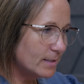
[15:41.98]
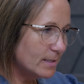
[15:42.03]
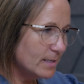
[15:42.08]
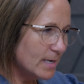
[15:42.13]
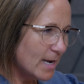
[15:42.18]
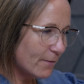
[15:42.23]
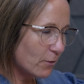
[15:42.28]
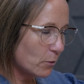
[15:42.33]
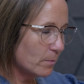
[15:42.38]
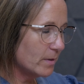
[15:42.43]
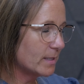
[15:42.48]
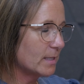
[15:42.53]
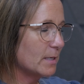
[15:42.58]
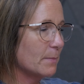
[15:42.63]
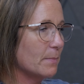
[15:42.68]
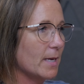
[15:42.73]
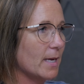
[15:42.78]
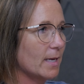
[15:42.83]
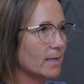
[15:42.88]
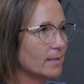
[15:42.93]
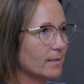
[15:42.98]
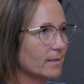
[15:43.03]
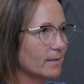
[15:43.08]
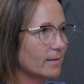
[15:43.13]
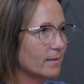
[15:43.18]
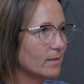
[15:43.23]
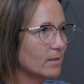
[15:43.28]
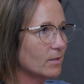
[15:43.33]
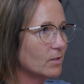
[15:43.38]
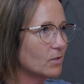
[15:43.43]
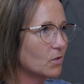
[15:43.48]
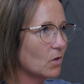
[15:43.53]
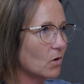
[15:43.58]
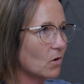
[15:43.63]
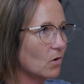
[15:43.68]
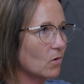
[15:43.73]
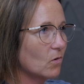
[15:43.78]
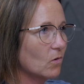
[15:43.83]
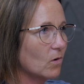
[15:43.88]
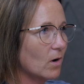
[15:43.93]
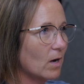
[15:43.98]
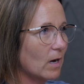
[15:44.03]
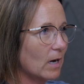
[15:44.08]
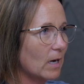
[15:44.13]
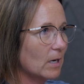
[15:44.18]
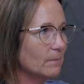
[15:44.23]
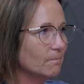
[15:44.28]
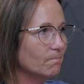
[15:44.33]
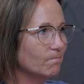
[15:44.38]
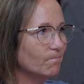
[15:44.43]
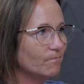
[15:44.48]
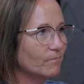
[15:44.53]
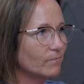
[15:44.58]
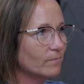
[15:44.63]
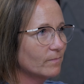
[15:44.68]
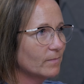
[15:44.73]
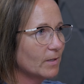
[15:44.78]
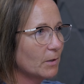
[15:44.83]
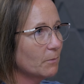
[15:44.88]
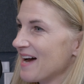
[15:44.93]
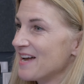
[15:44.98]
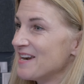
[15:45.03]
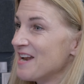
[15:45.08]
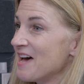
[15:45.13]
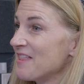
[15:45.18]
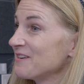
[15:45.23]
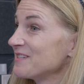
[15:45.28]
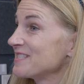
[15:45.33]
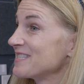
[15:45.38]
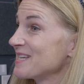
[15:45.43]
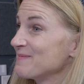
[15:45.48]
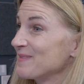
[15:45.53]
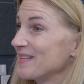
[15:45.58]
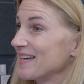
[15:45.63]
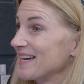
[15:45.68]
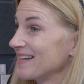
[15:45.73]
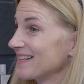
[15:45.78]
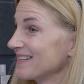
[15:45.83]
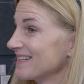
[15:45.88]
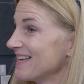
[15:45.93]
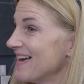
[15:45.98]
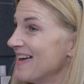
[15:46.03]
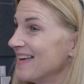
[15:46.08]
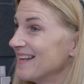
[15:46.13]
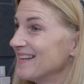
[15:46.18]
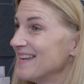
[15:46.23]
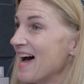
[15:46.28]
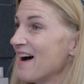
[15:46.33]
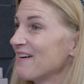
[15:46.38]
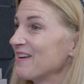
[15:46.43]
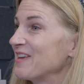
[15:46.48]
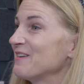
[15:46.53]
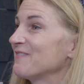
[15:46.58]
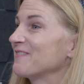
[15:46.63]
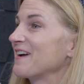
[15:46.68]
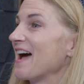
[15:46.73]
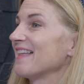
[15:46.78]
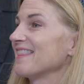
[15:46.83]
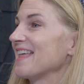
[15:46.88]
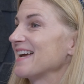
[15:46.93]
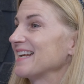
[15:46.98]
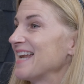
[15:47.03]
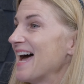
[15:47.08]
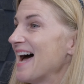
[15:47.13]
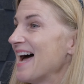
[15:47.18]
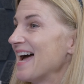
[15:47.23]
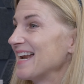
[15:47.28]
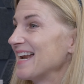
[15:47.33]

never missed a beat. So it was another amazing. Sibling. Another sibling, another like